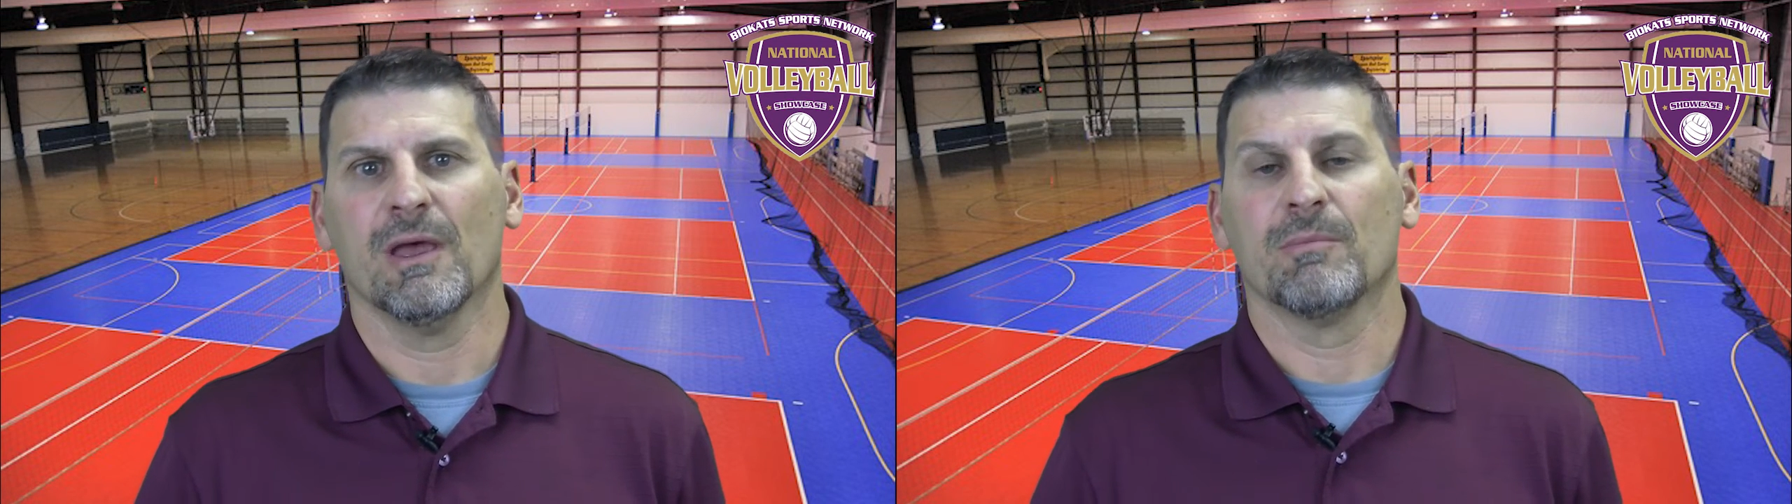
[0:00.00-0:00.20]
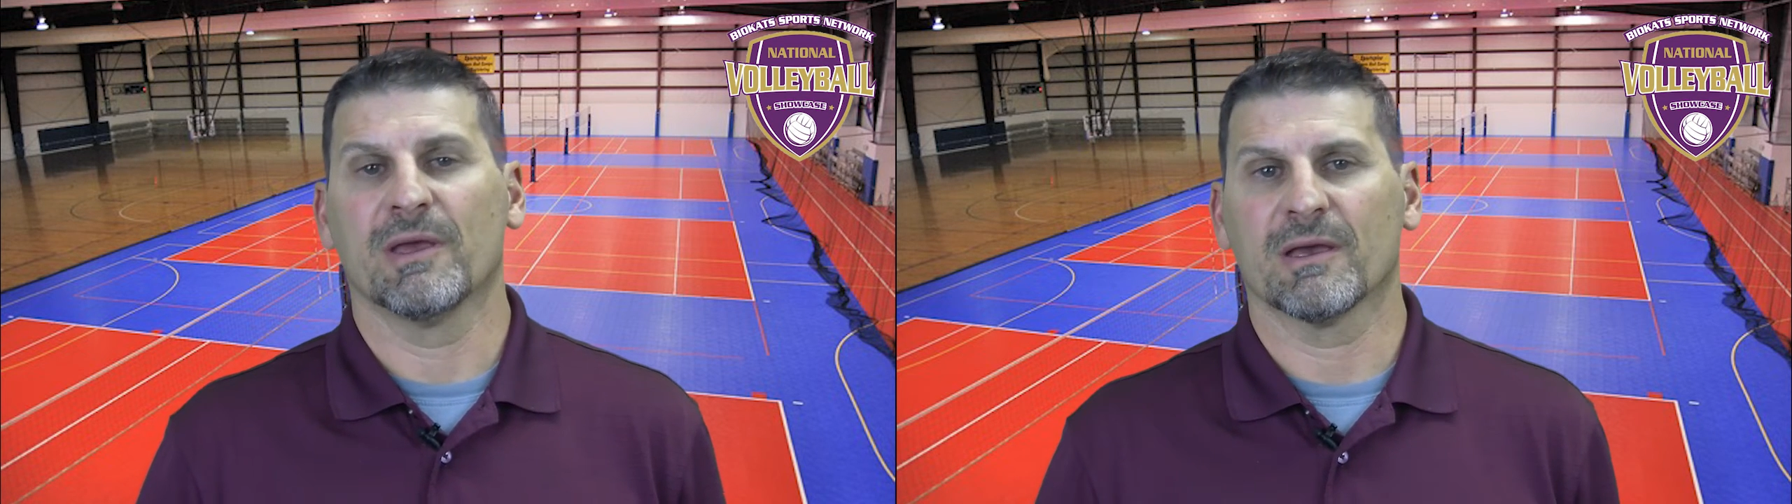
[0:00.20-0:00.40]

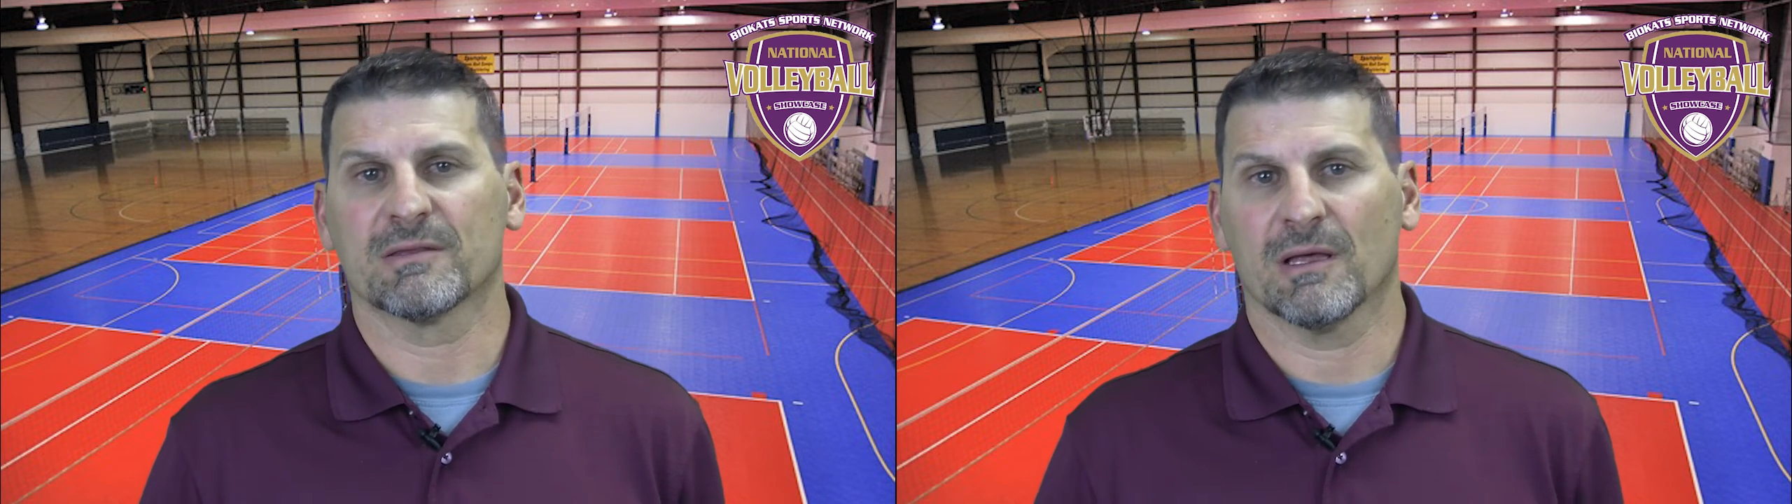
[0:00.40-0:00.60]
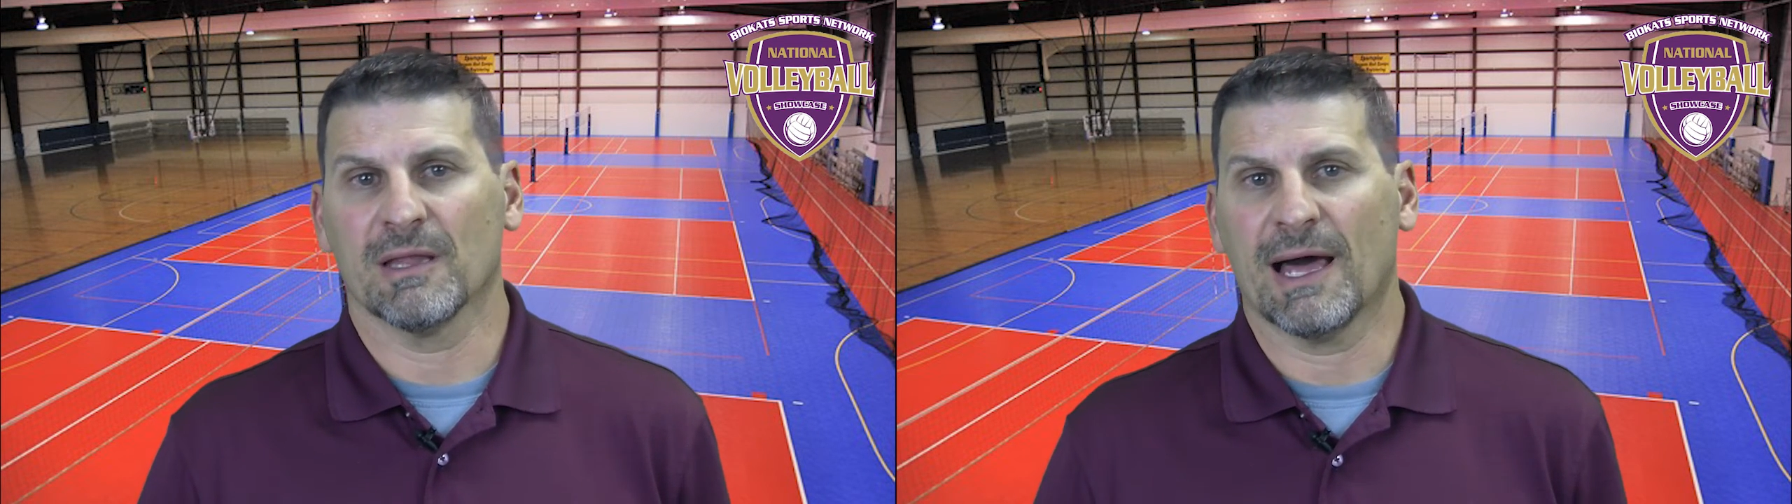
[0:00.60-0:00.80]
because
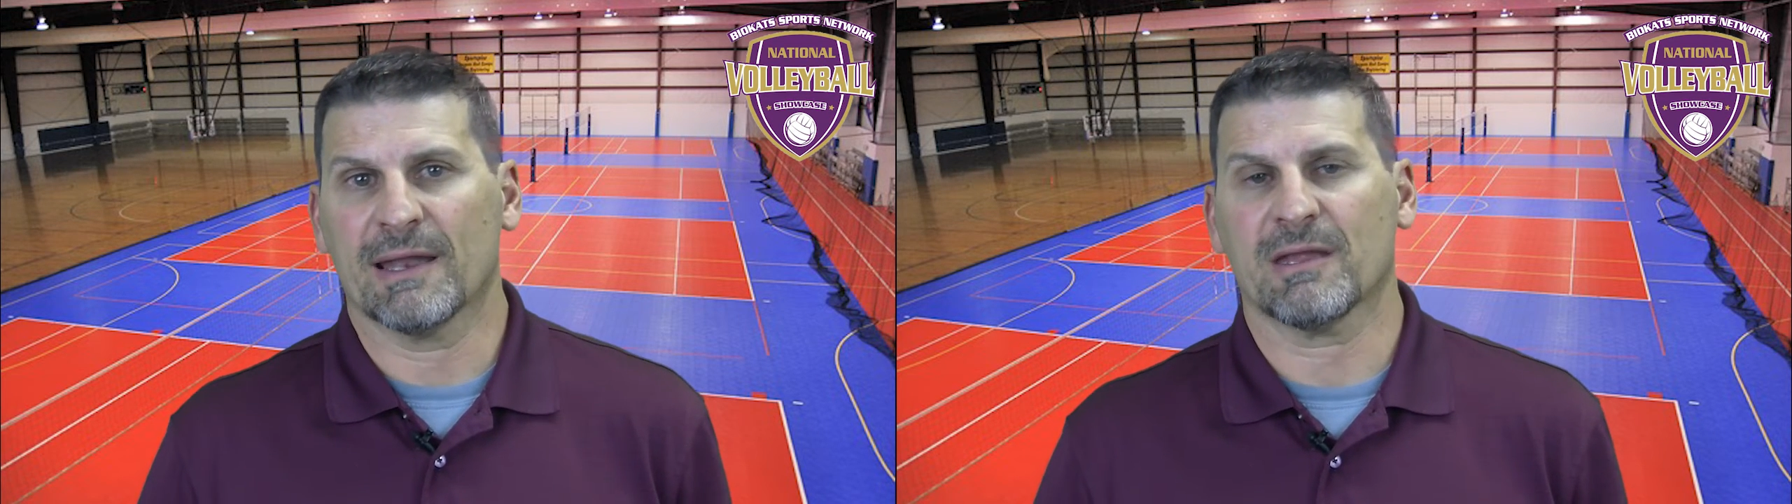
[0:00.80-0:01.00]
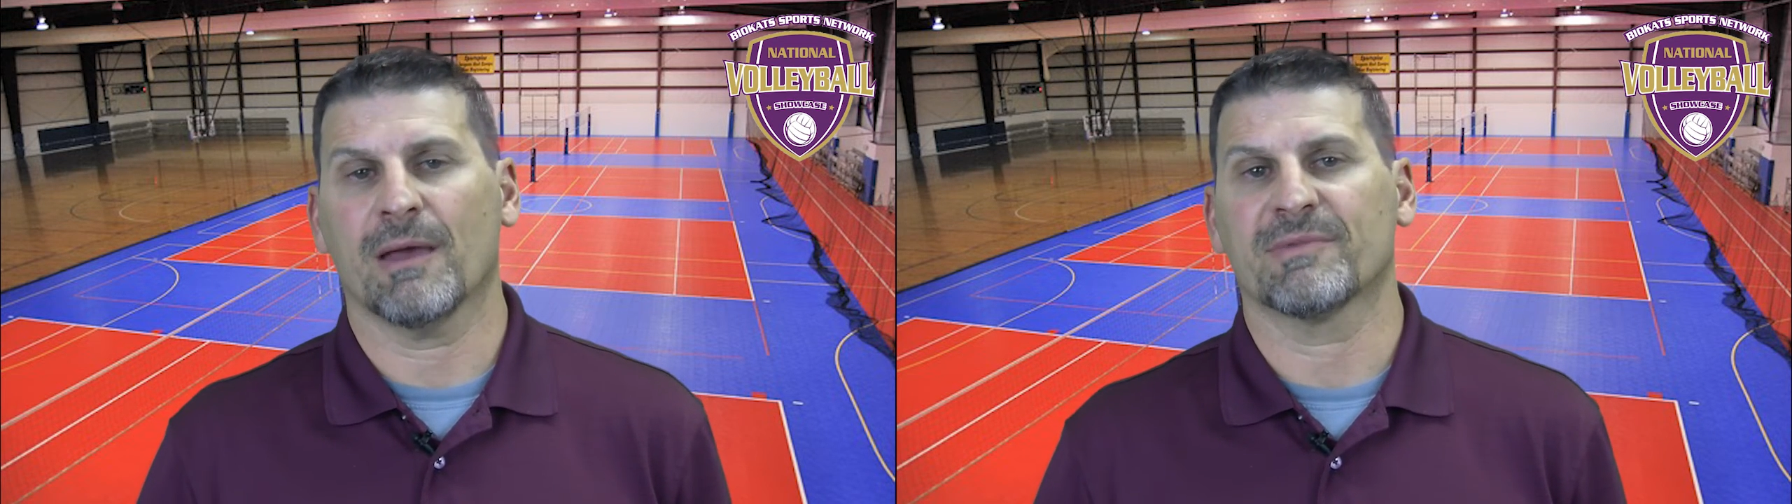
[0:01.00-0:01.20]
a lot of
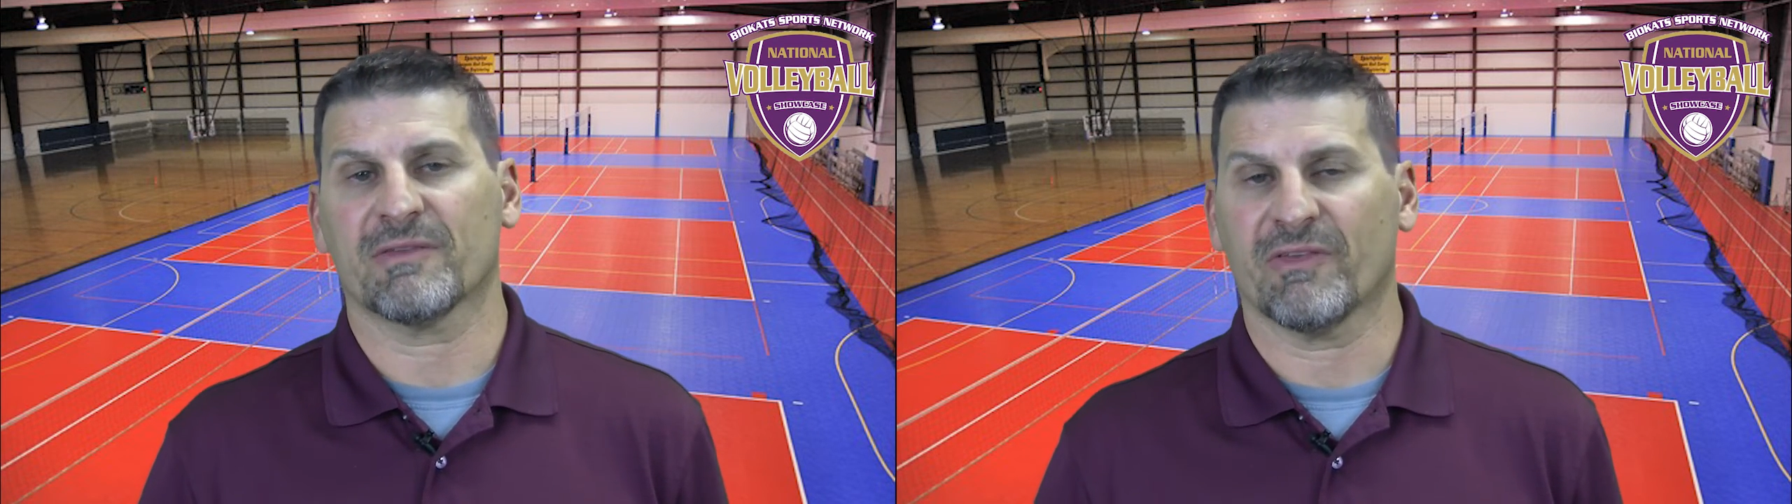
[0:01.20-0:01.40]
times that's